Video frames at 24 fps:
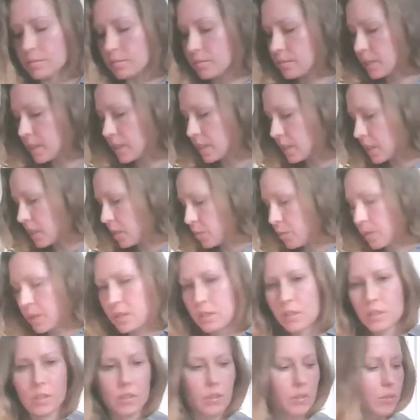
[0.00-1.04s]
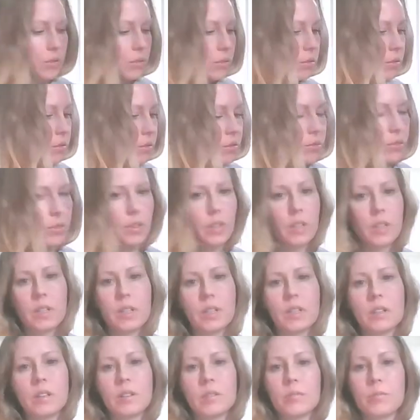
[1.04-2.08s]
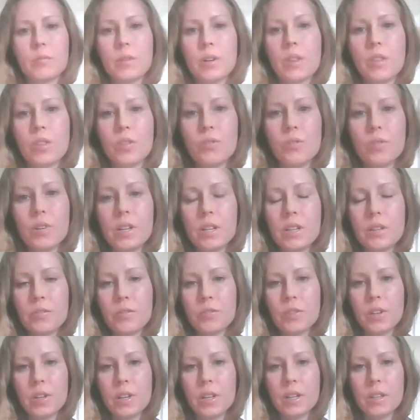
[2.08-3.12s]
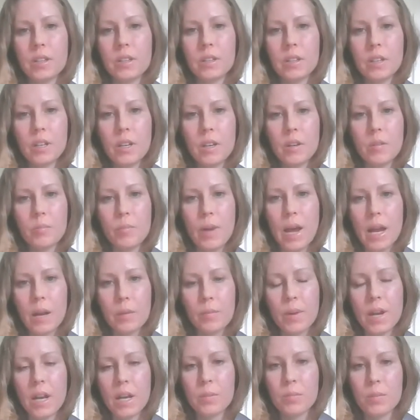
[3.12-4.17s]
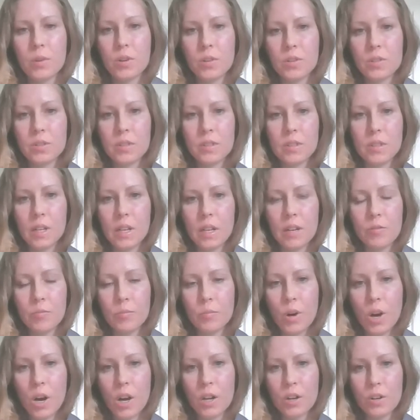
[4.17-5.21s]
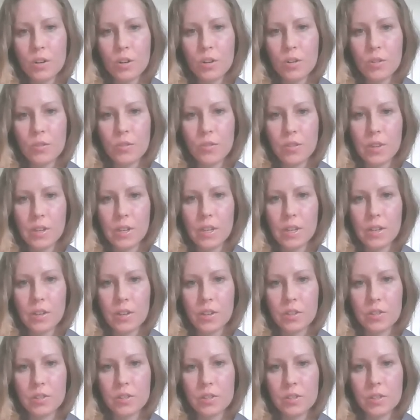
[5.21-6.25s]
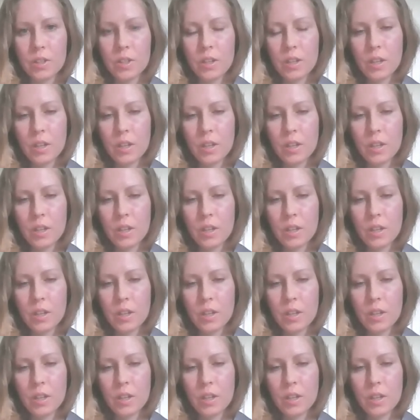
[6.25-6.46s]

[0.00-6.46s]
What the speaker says: let's see, three different backpack purses that I've bought over the years.